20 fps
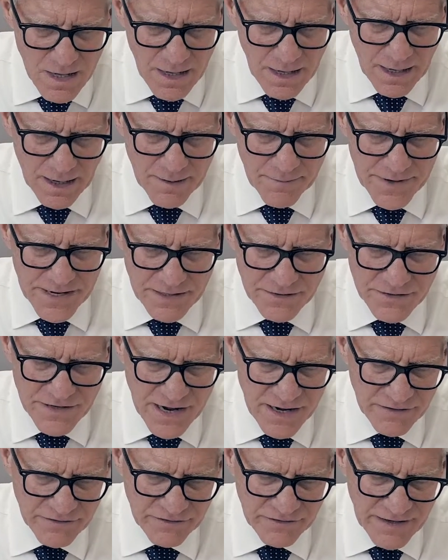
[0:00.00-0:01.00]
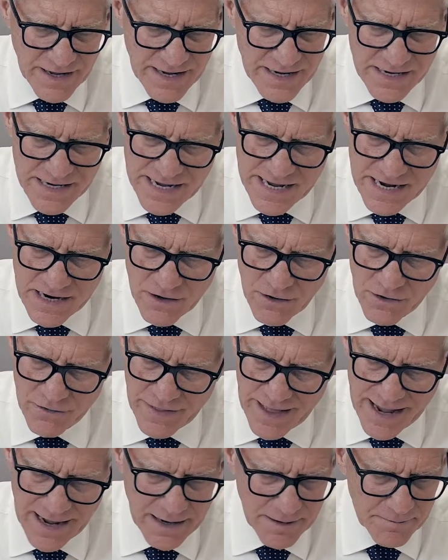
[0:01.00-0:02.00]
It does say here
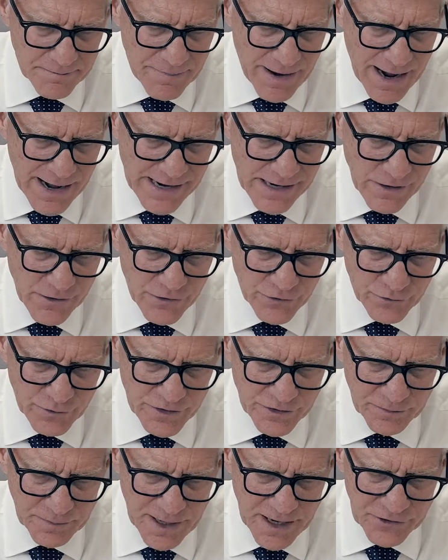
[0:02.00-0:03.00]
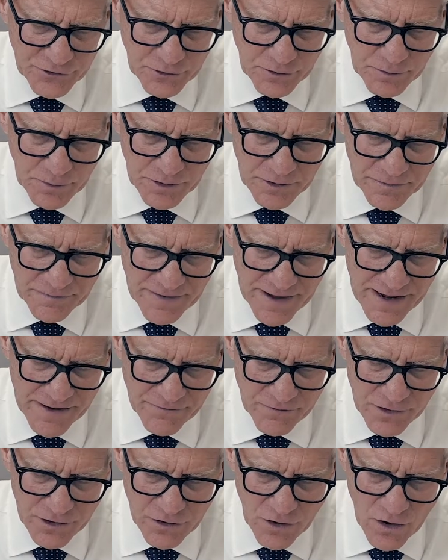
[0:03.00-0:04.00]
that buyer is responsible to pay
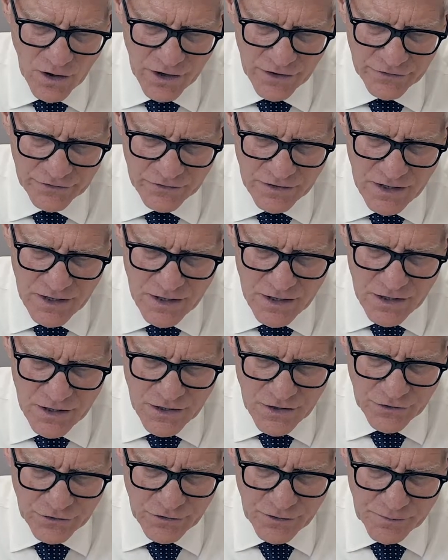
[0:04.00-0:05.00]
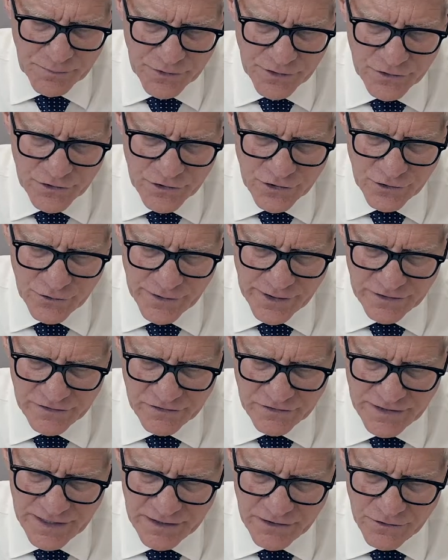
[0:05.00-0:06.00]
for costs to procure
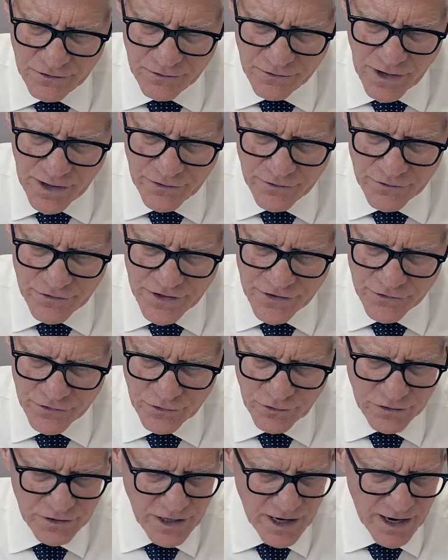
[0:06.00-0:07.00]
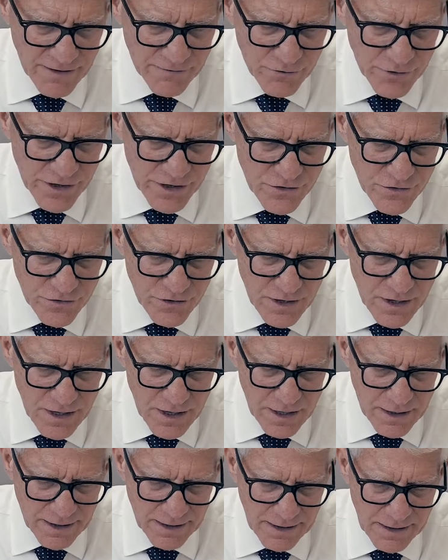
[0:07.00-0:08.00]
extended or other additional coverage
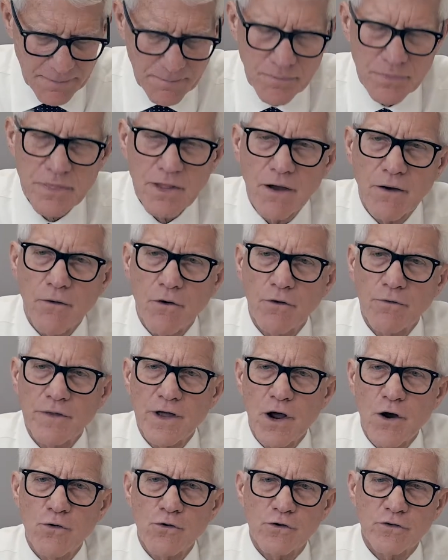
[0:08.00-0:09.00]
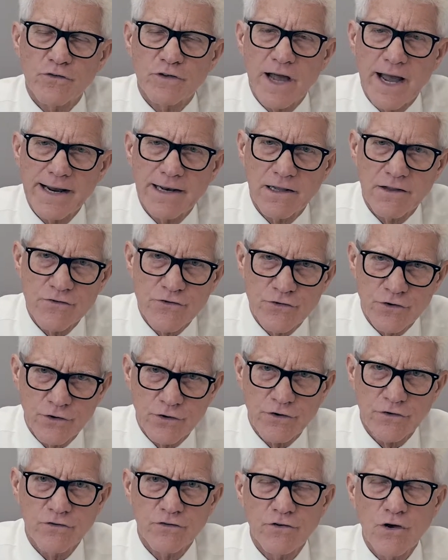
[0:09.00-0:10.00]
on the owner's title
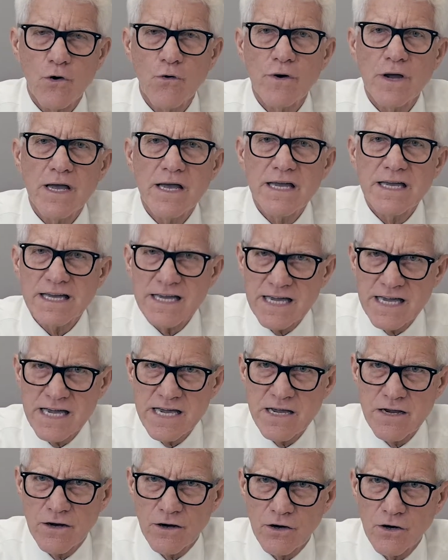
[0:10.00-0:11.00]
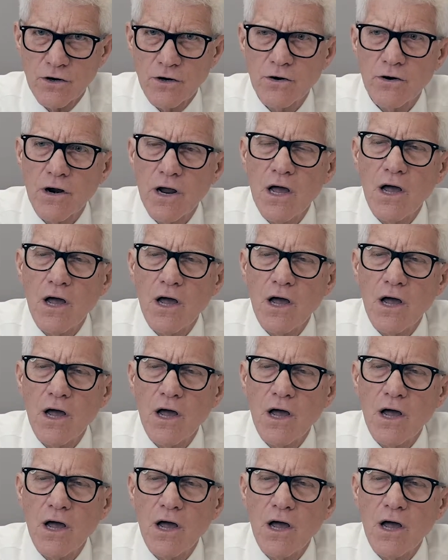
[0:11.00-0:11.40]
insurance. So here,